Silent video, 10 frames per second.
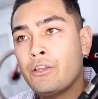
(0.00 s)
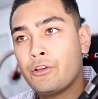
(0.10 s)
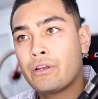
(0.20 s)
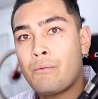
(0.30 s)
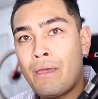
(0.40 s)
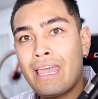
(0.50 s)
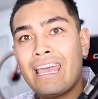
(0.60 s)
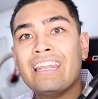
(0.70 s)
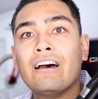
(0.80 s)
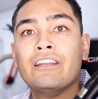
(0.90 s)
you're going to pay
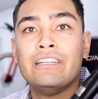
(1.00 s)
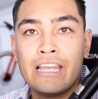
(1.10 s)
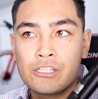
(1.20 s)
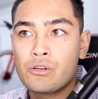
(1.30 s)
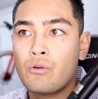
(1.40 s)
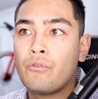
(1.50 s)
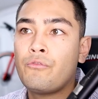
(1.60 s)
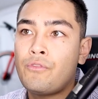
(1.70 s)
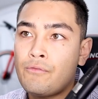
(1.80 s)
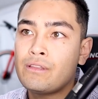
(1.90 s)
an additional
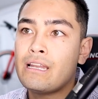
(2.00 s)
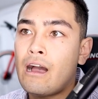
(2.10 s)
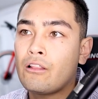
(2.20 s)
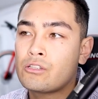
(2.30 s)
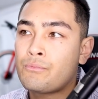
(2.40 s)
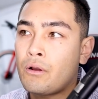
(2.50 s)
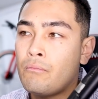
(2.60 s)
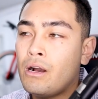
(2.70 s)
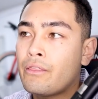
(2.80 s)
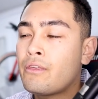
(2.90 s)
fifty dollars per
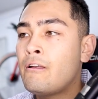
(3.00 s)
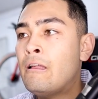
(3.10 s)
month.